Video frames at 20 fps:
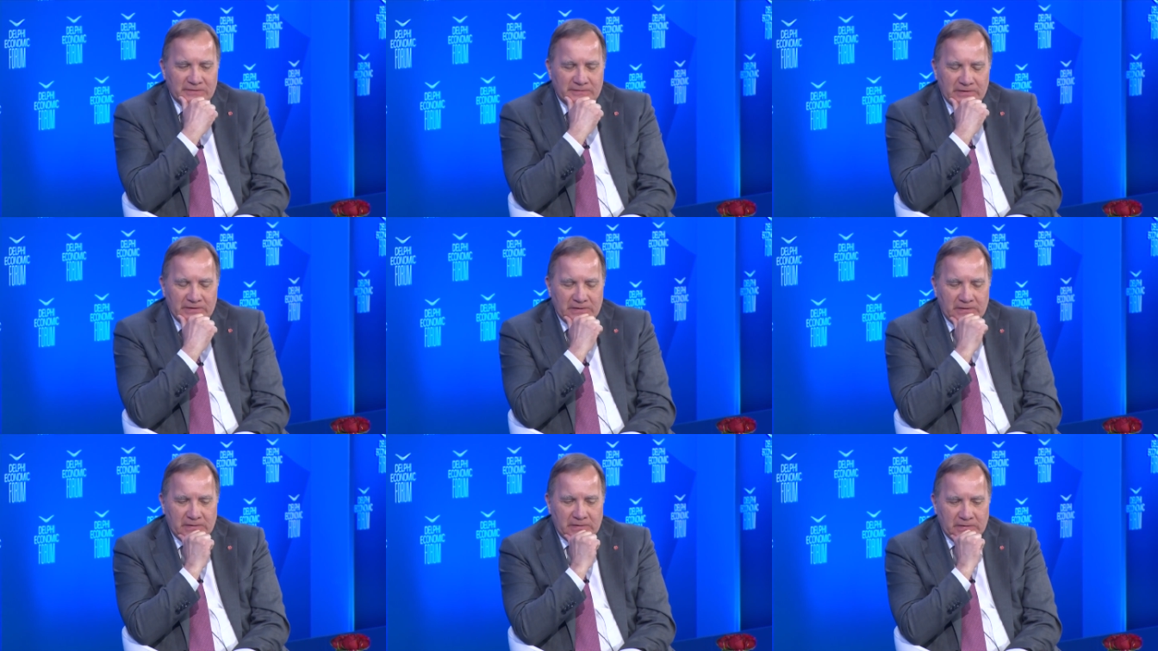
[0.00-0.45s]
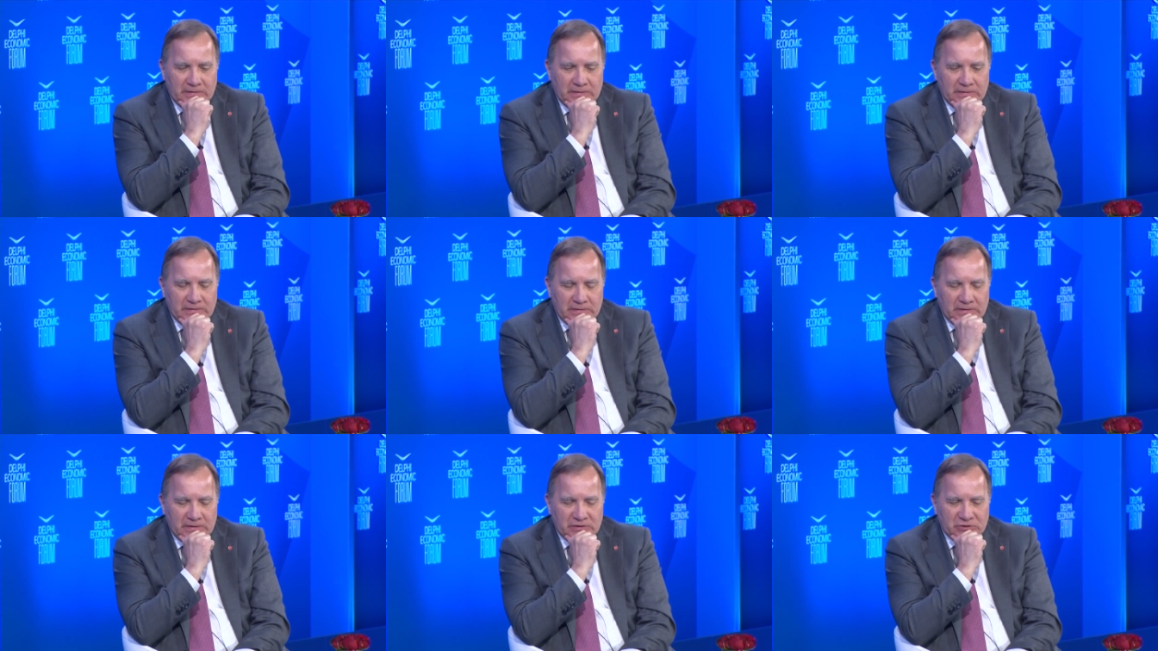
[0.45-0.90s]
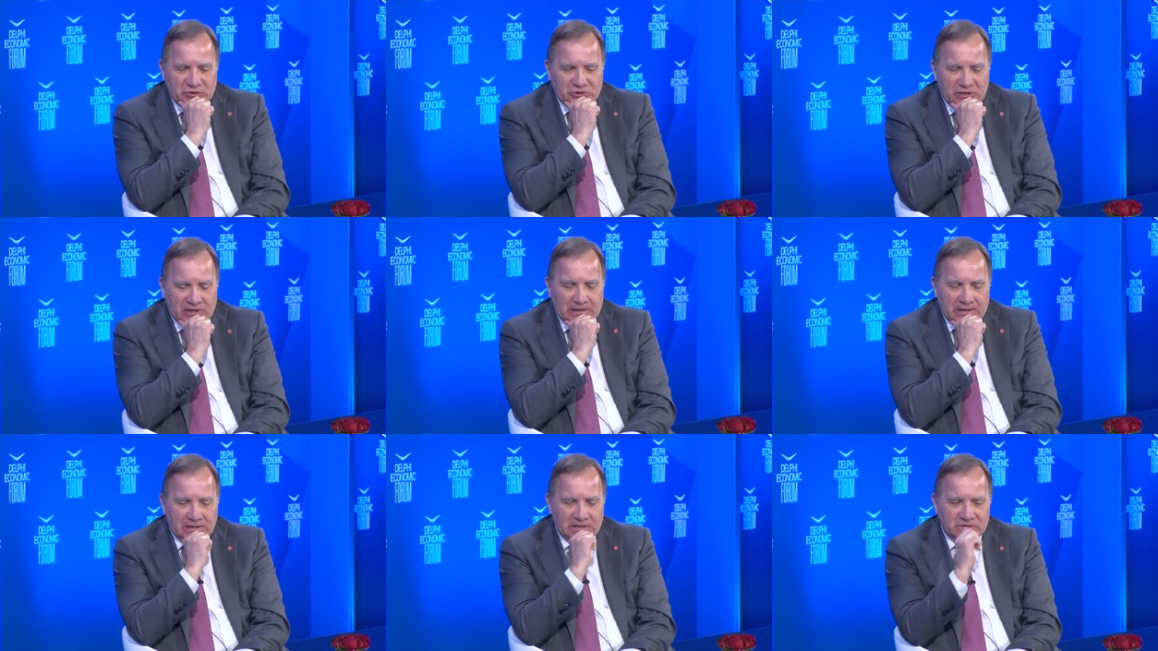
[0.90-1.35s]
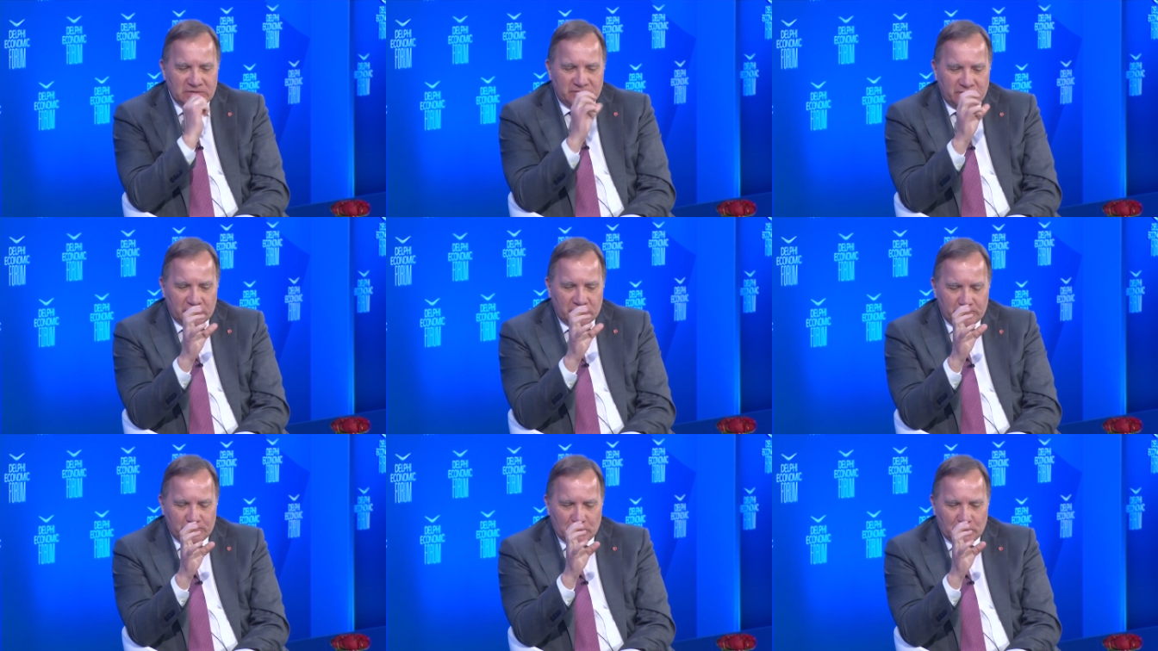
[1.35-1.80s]
I think a challenge
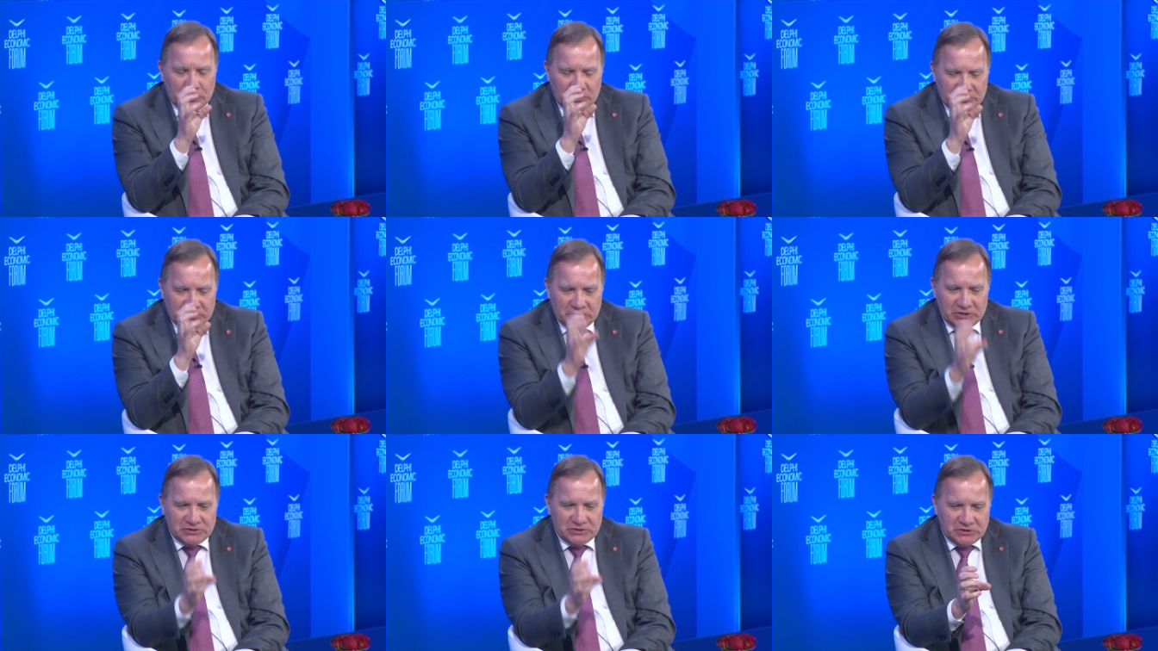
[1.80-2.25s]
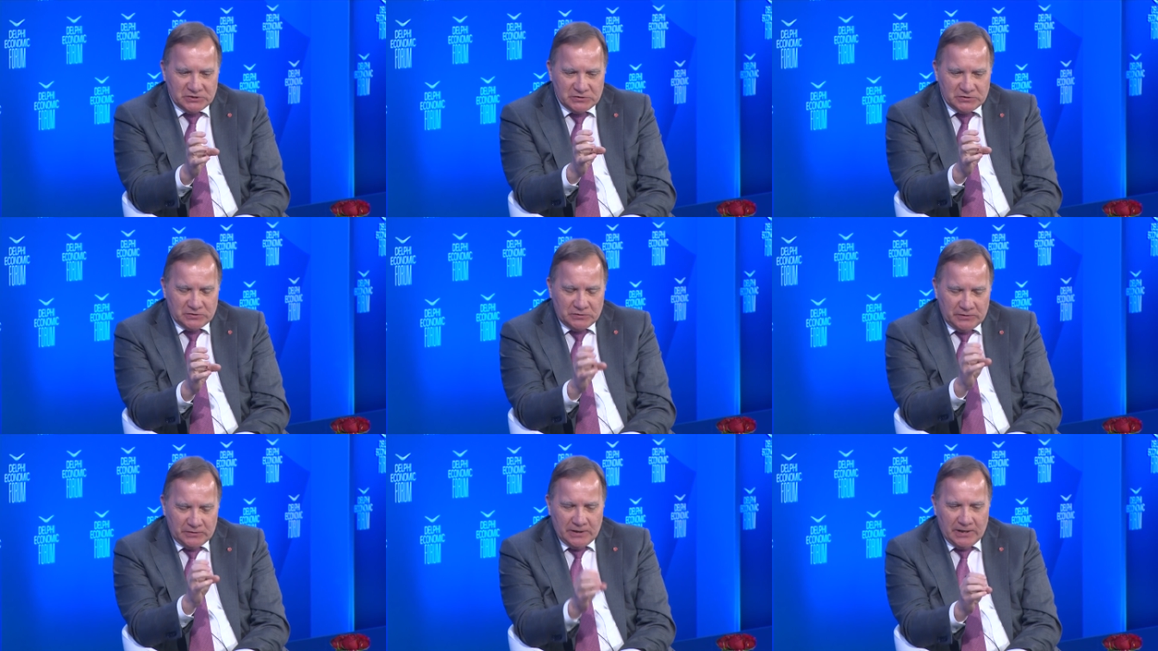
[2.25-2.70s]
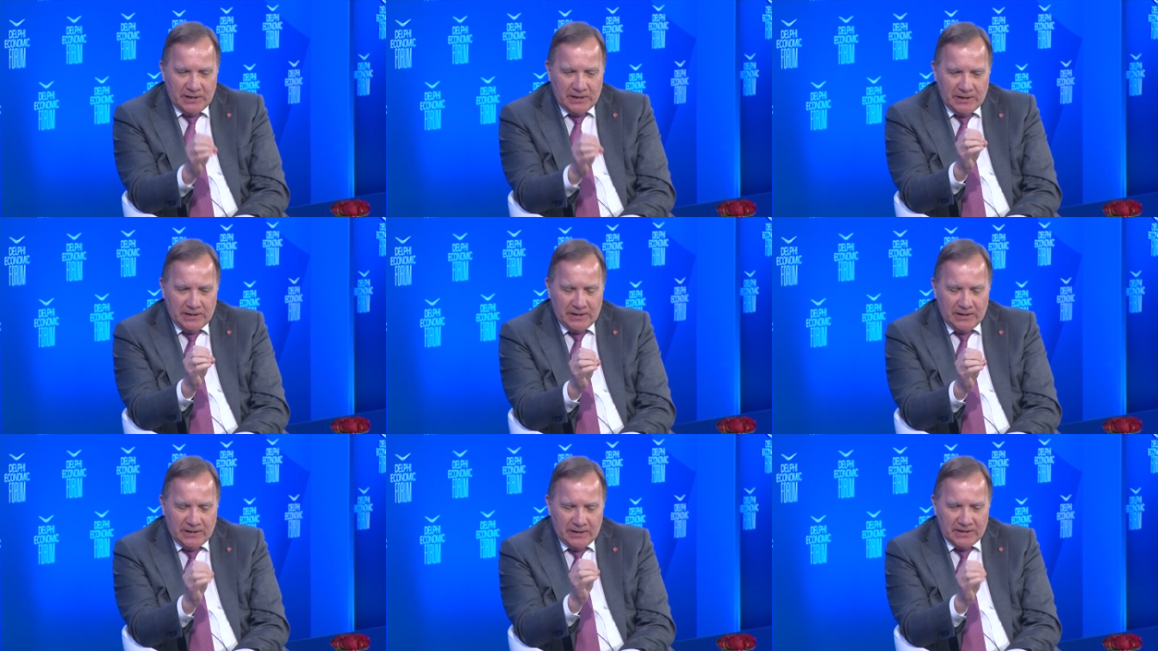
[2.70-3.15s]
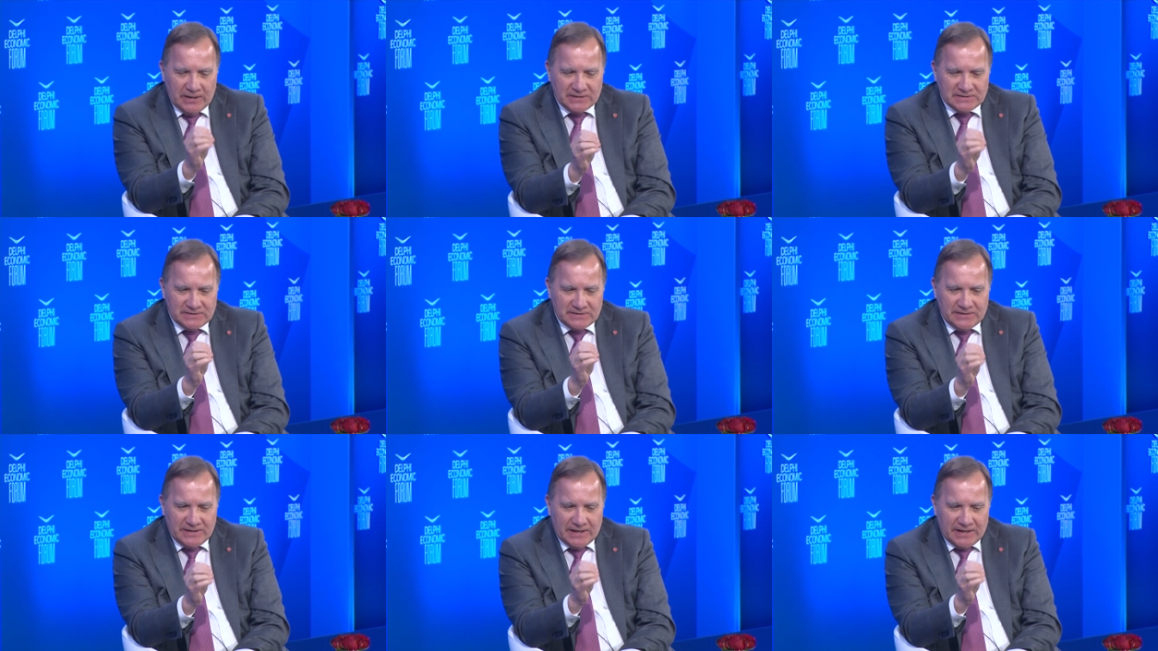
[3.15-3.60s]
for politicians today
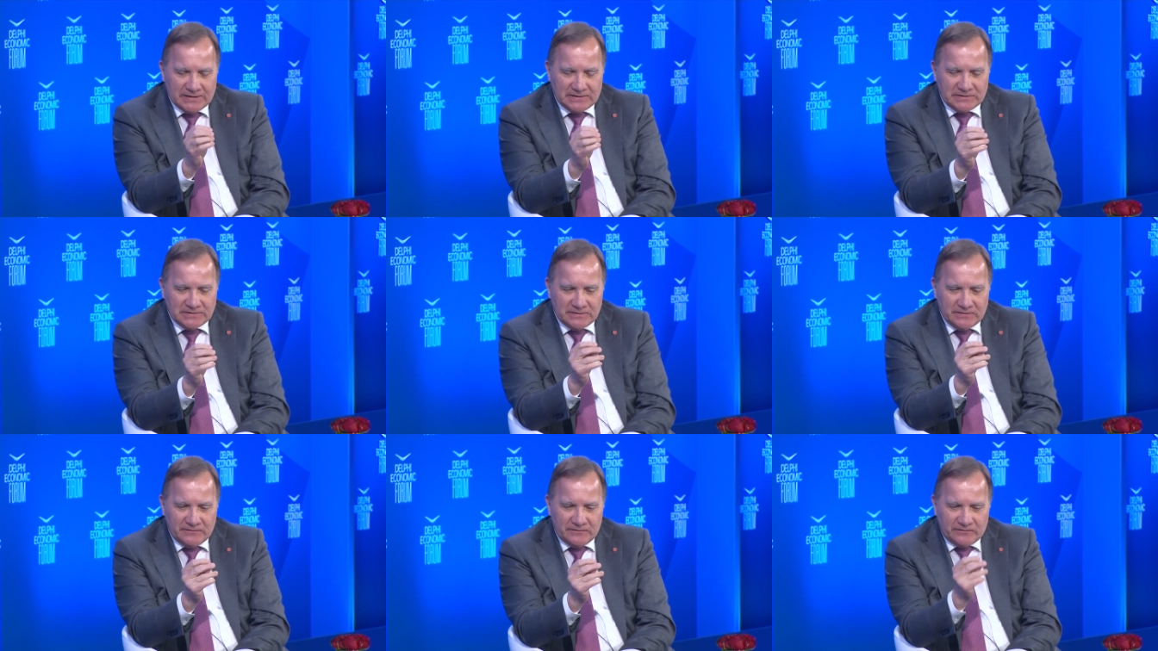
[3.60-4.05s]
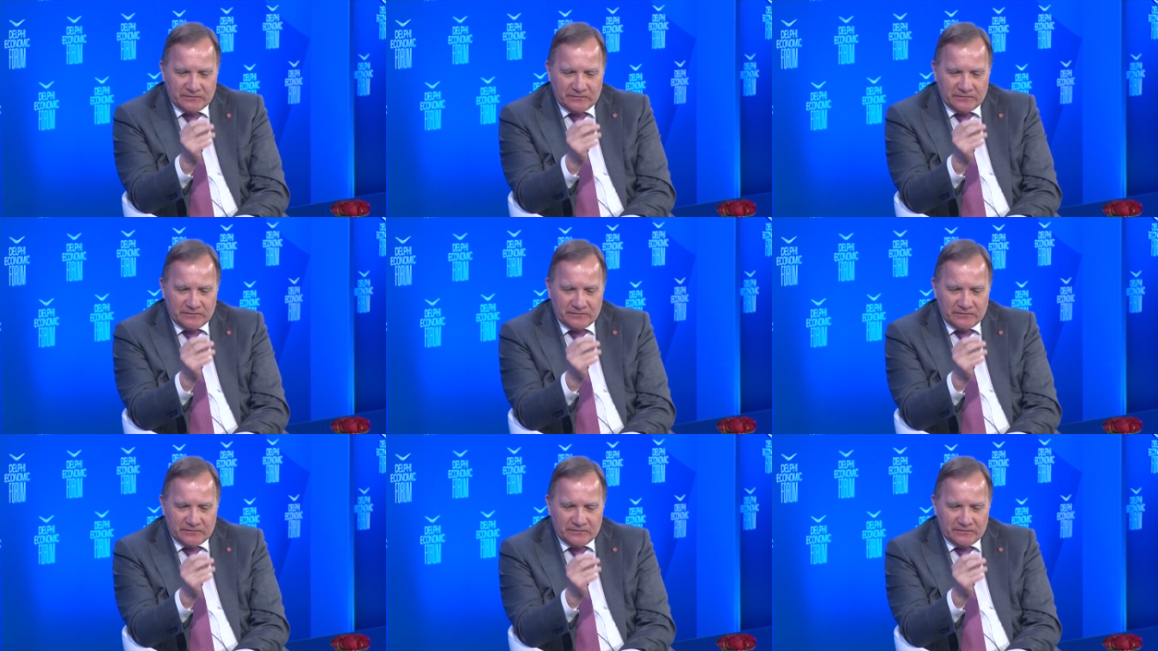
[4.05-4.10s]
is that